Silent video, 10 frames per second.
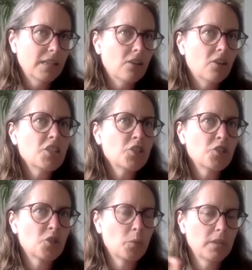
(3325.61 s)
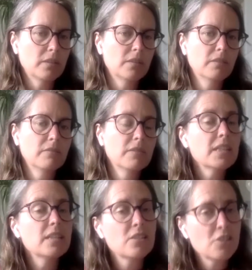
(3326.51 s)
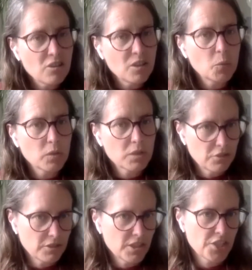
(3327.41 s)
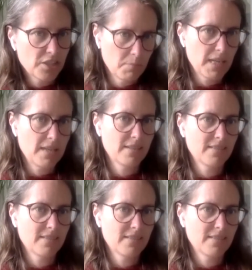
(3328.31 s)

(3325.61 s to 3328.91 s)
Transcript: onto Twitter is not what nourishes me.